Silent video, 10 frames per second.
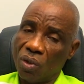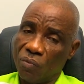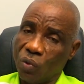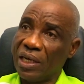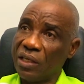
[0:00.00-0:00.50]

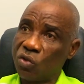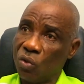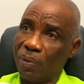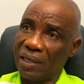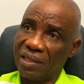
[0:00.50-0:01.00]
willing to
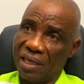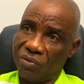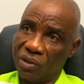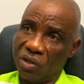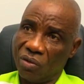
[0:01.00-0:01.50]
partner
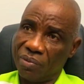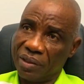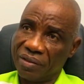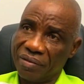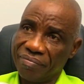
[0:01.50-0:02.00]
with
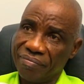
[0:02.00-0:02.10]
government.